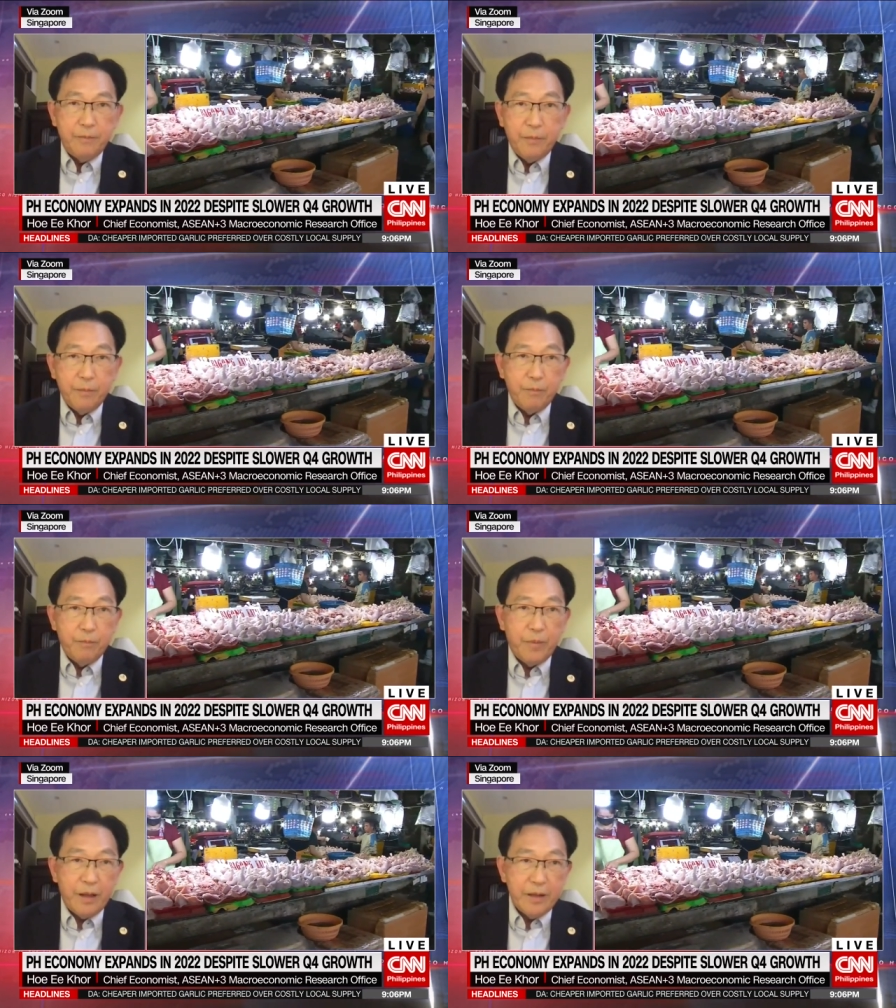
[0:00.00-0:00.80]

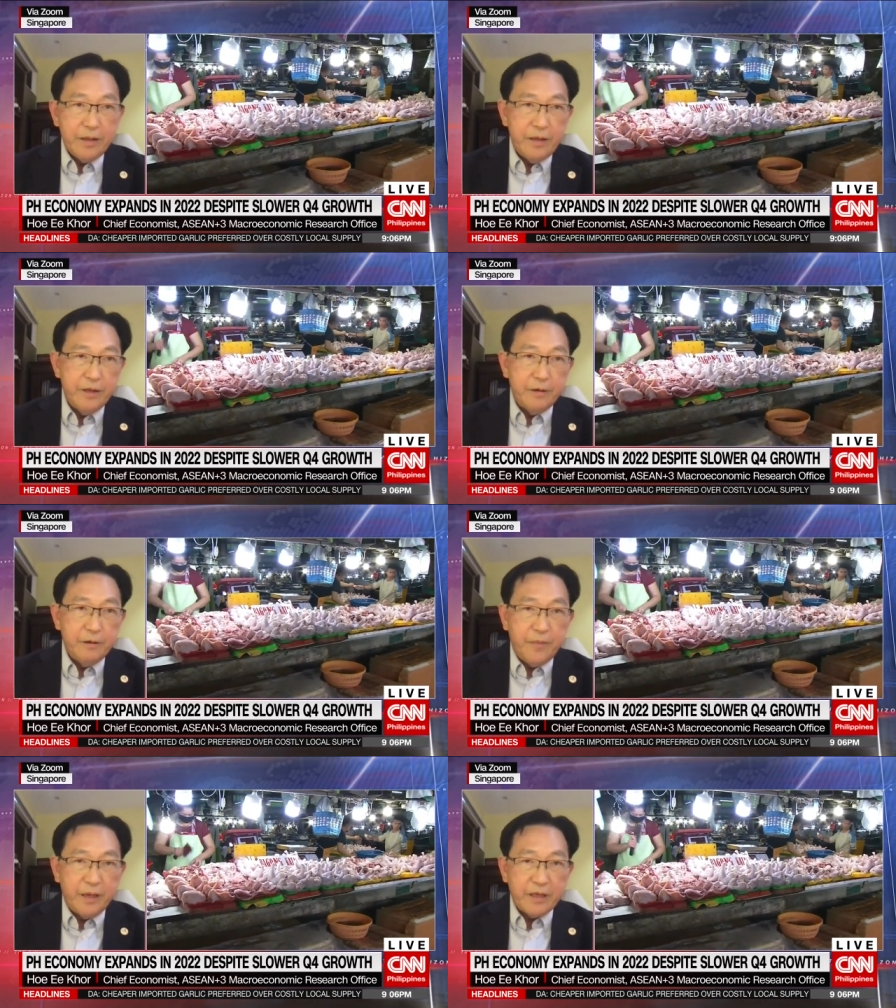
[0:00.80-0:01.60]

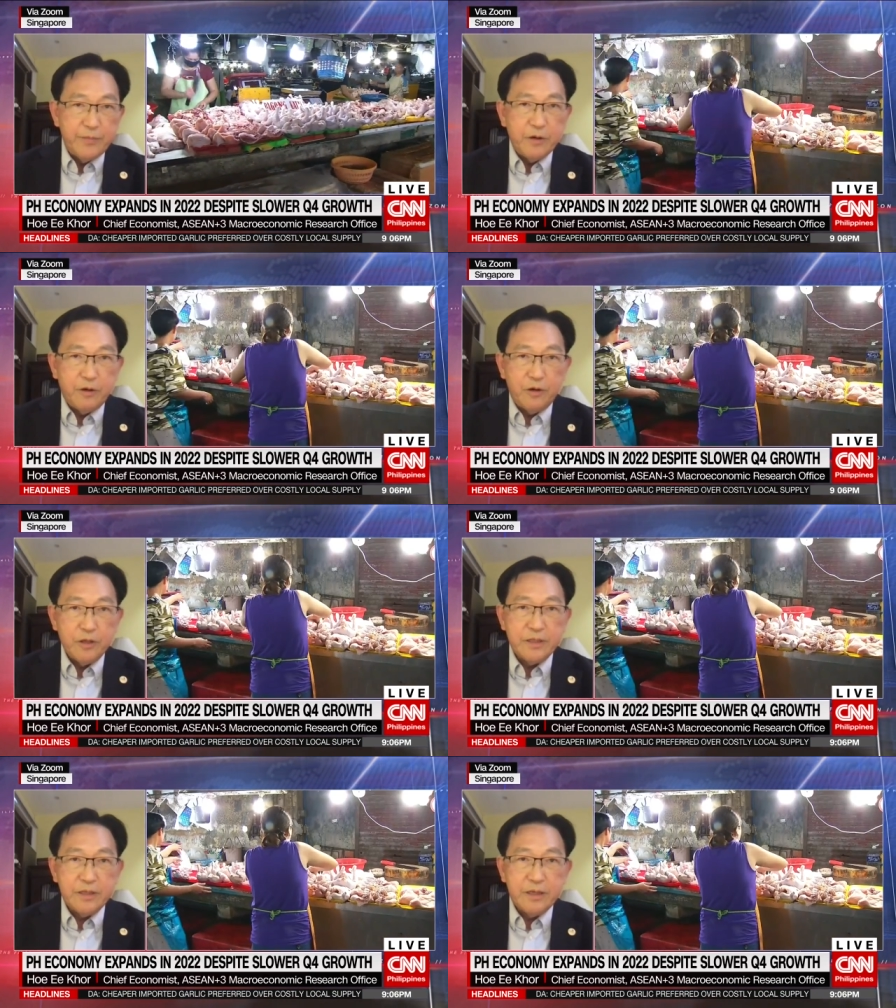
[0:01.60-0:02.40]
But, that's
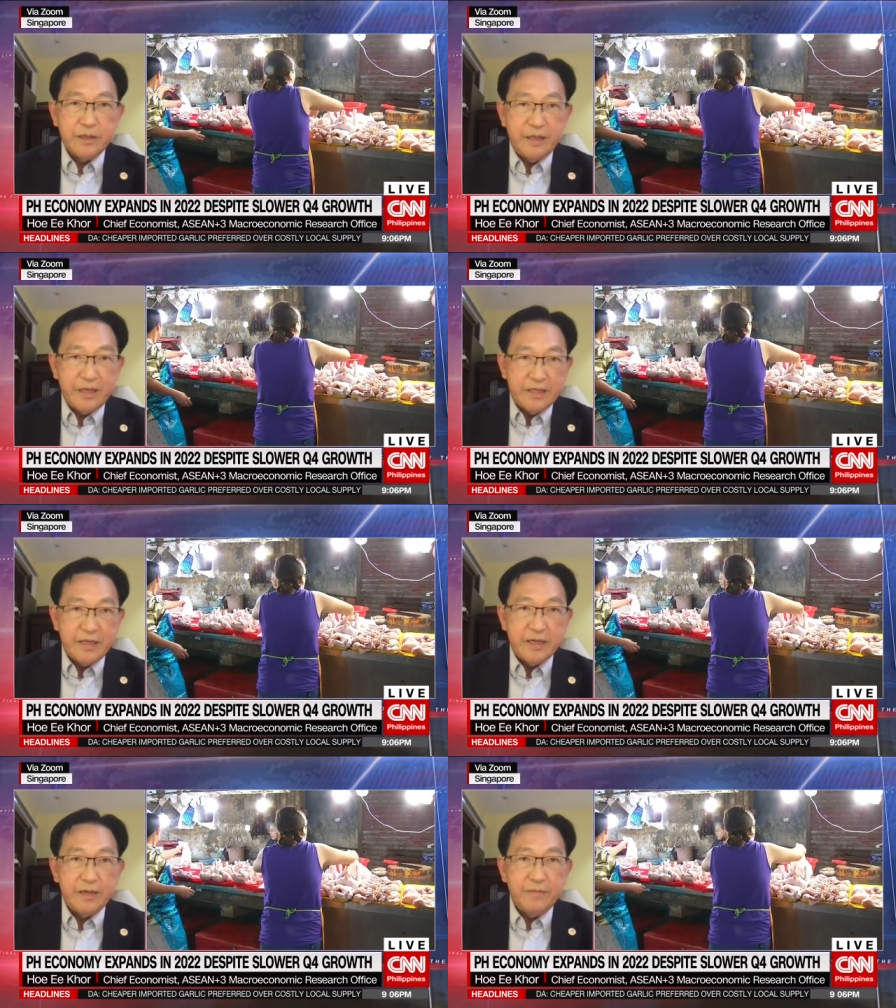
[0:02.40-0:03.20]
because this
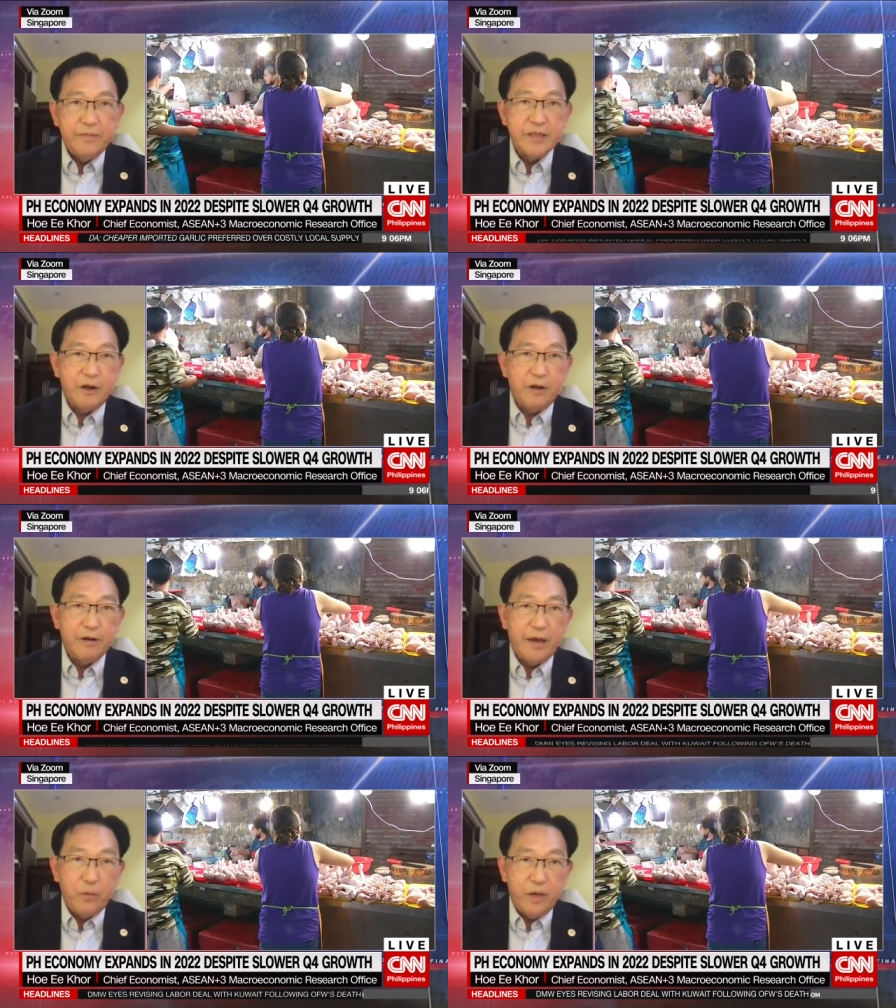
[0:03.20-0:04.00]
year, there's a lot of
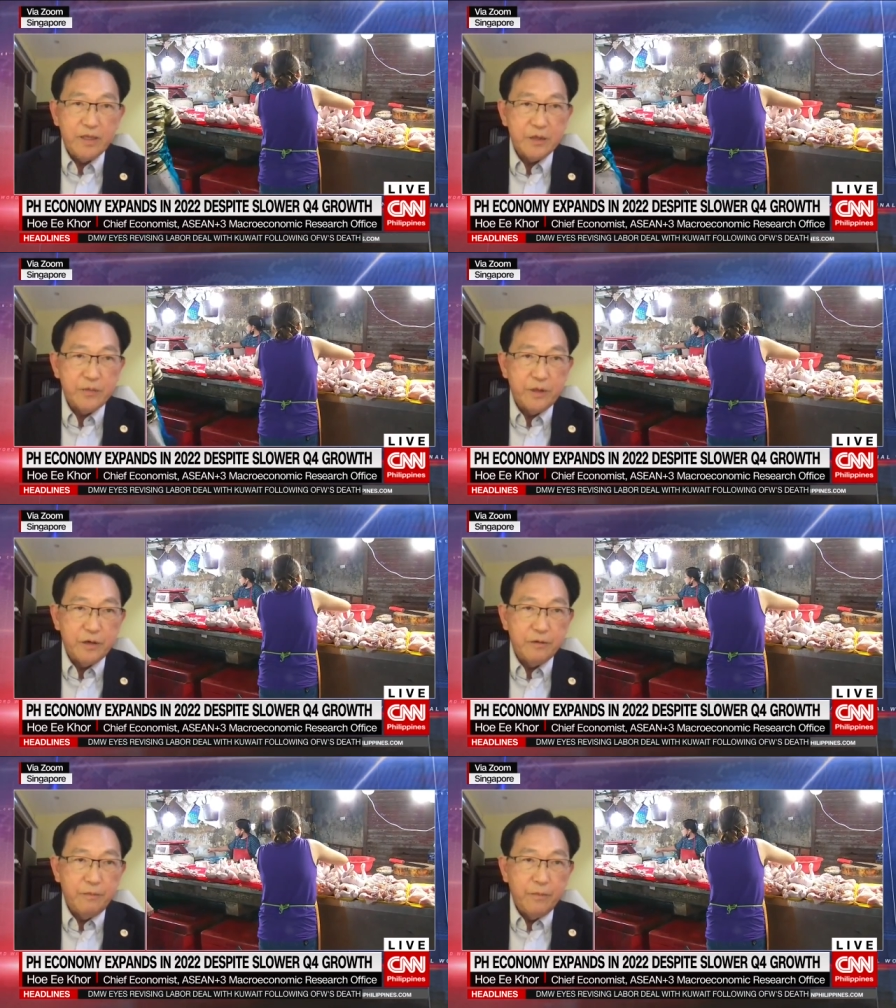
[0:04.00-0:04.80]
headwinds, as we know.
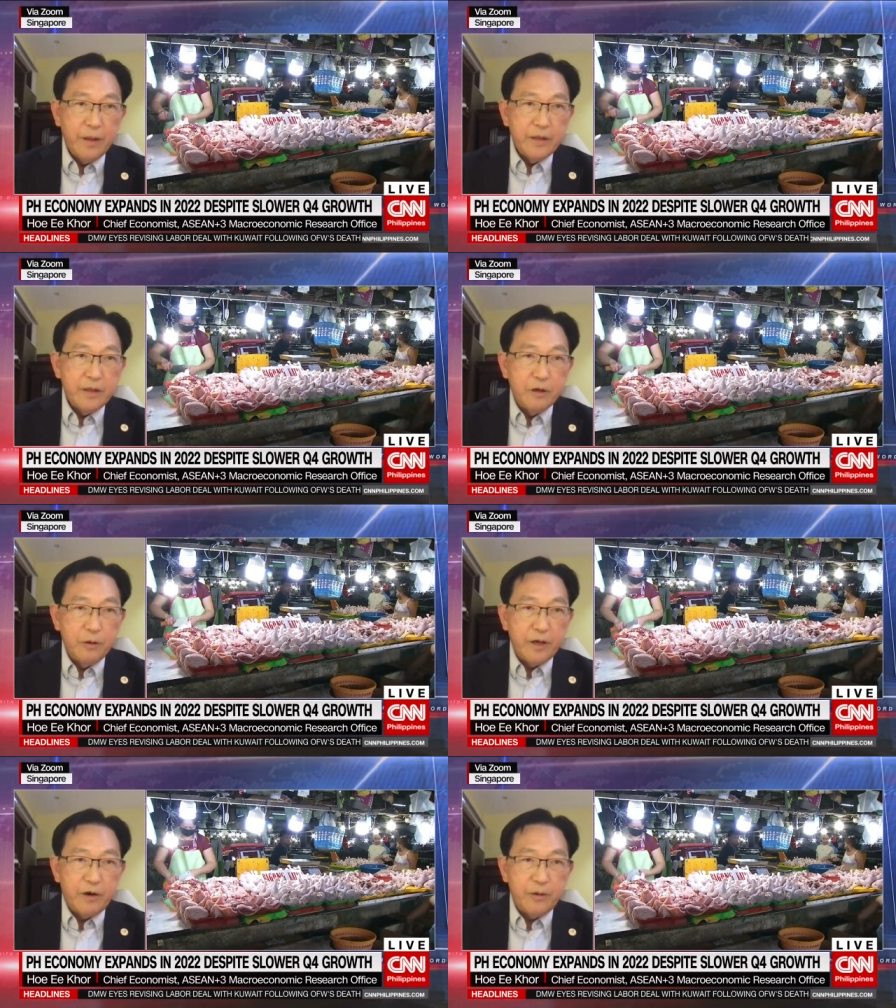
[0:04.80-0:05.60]
The global
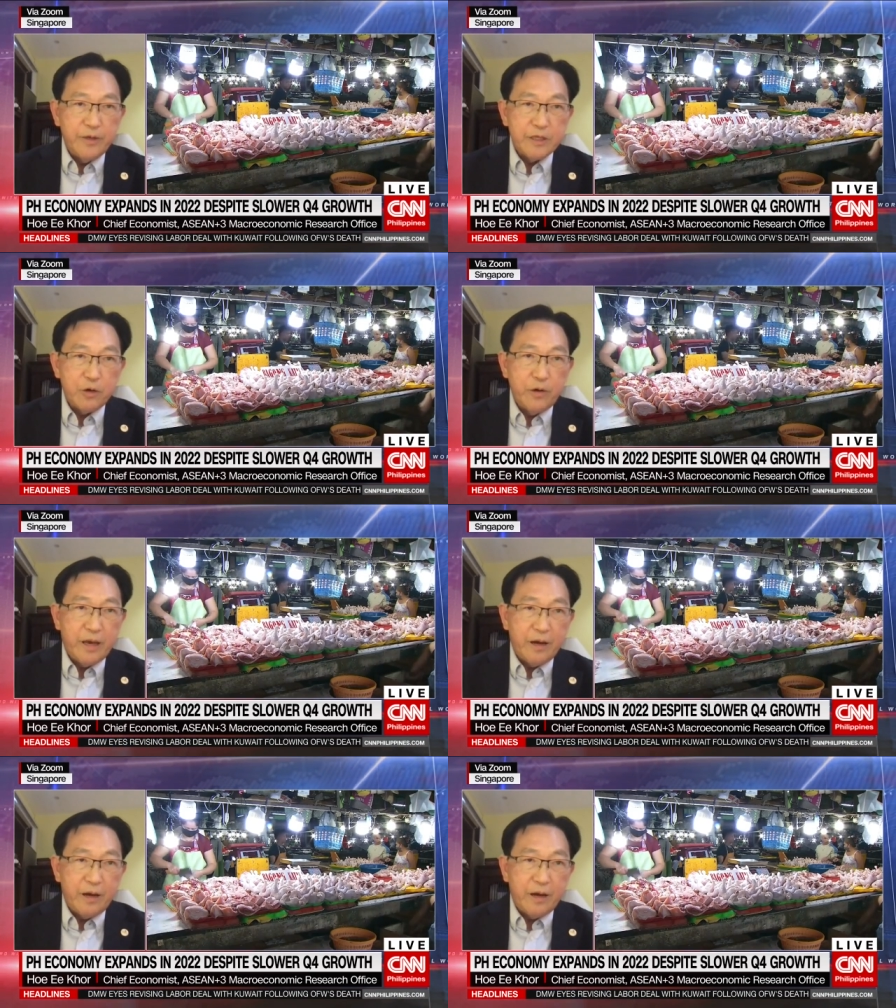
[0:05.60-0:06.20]
economy is slowing down.